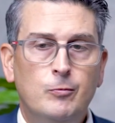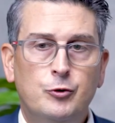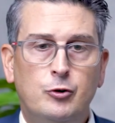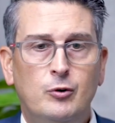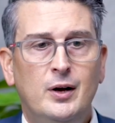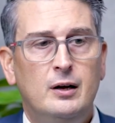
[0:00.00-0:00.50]

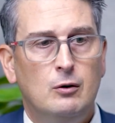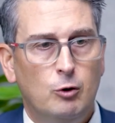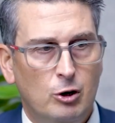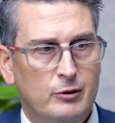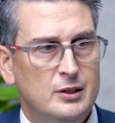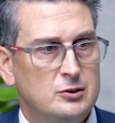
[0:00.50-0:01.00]
throughout
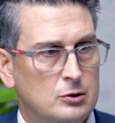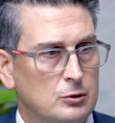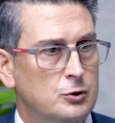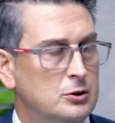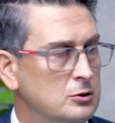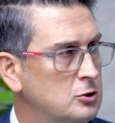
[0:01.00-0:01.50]
all of our
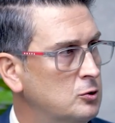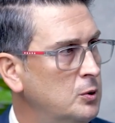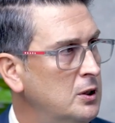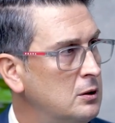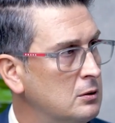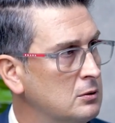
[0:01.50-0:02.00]
solution
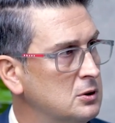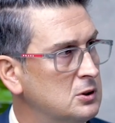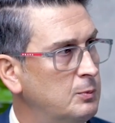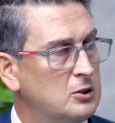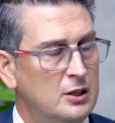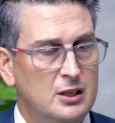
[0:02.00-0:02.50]
suite,
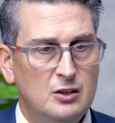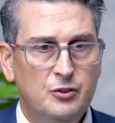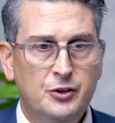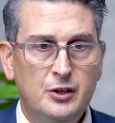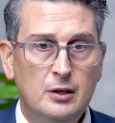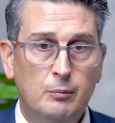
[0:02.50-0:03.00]
especially
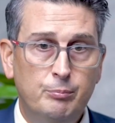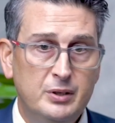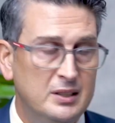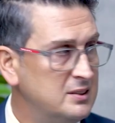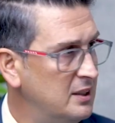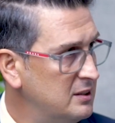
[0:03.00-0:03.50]
in the
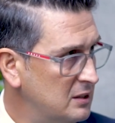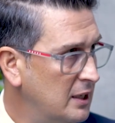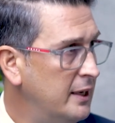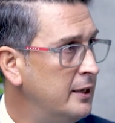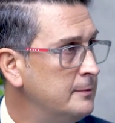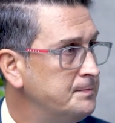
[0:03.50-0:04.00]
BSS
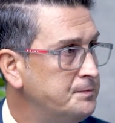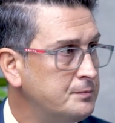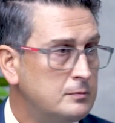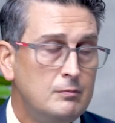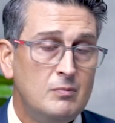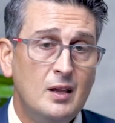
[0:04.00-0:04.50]
layer,
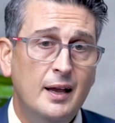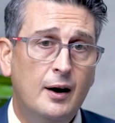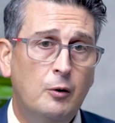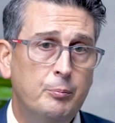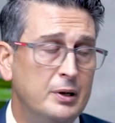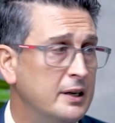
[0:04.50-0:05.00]

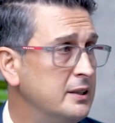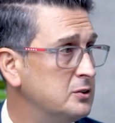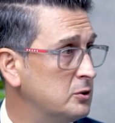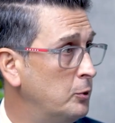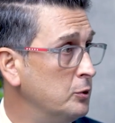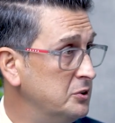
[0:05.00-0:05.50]
our billing
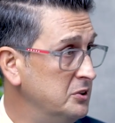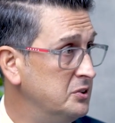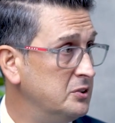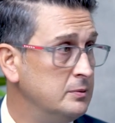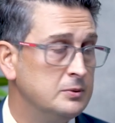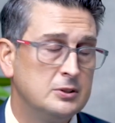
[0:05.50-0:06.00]
support
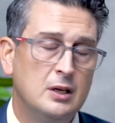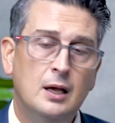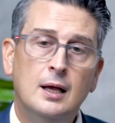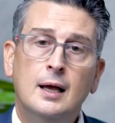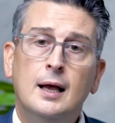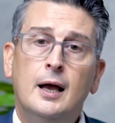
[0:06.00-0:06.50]
systems,
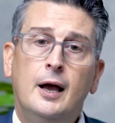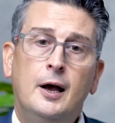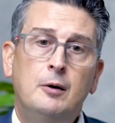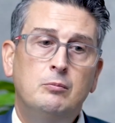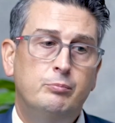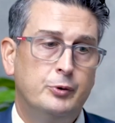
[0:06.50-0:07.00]

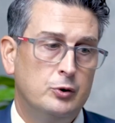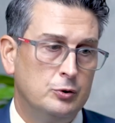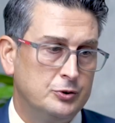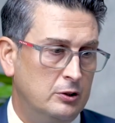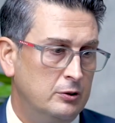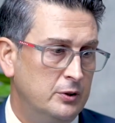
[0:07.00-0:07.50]
um, but
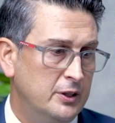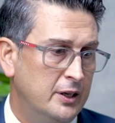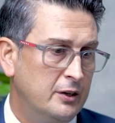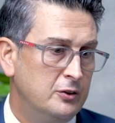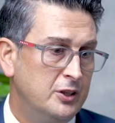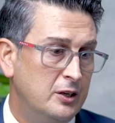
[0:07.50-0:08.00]
also in
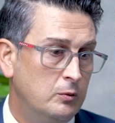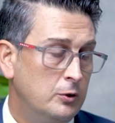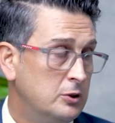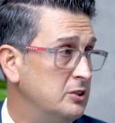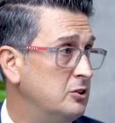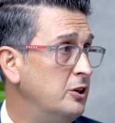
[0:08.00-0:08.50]
our
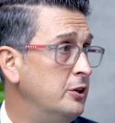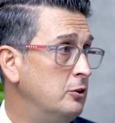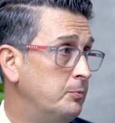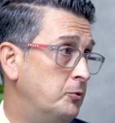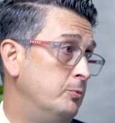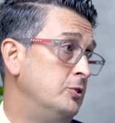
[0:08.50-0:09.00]
network design
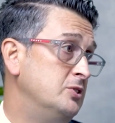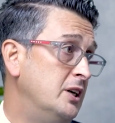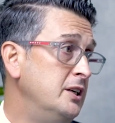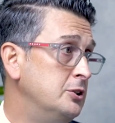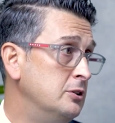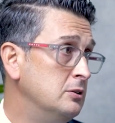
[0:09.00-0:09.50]
and
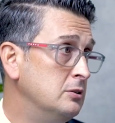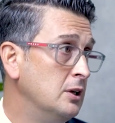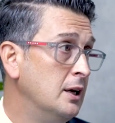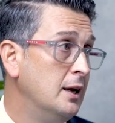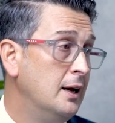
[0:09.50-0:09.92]
optimization